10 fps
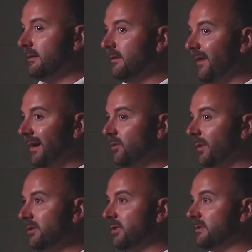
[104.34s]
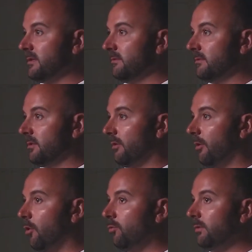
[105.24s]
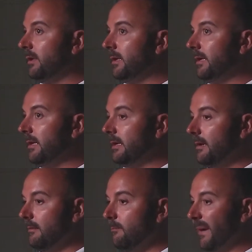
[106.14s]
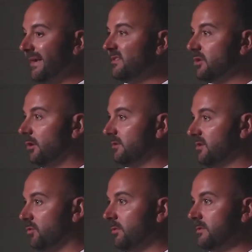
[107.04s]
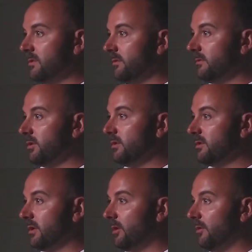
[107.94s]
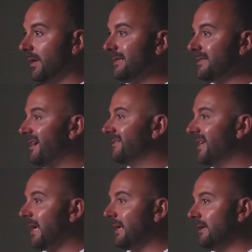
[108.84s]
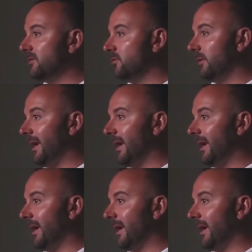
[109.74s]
The evacuation zones are only based on storm surge, so it's not taking into